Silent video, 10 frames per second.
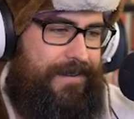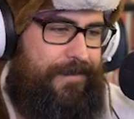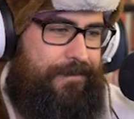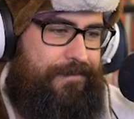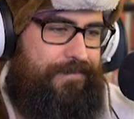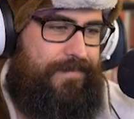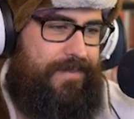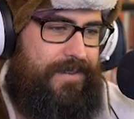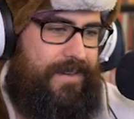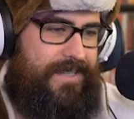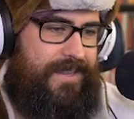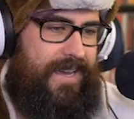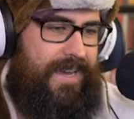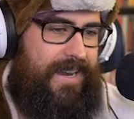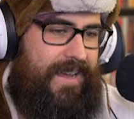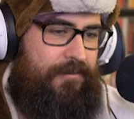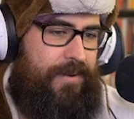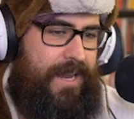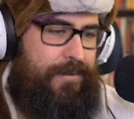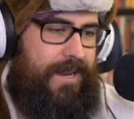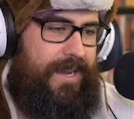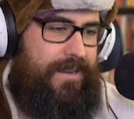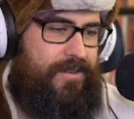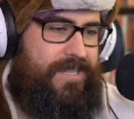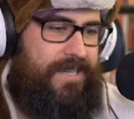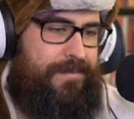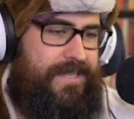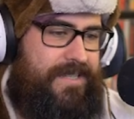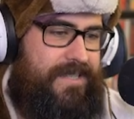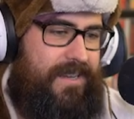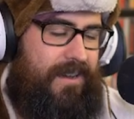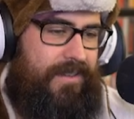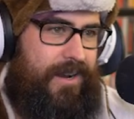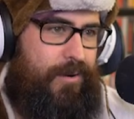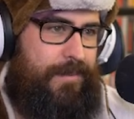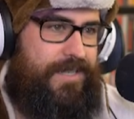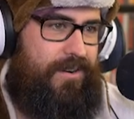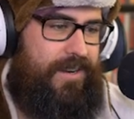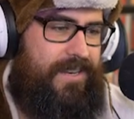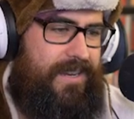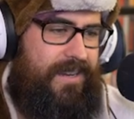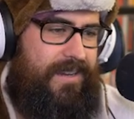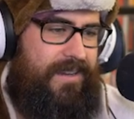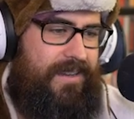Damn it. Because of that, I haven't been able to eat or sleep since the, all that crap started. Hmm.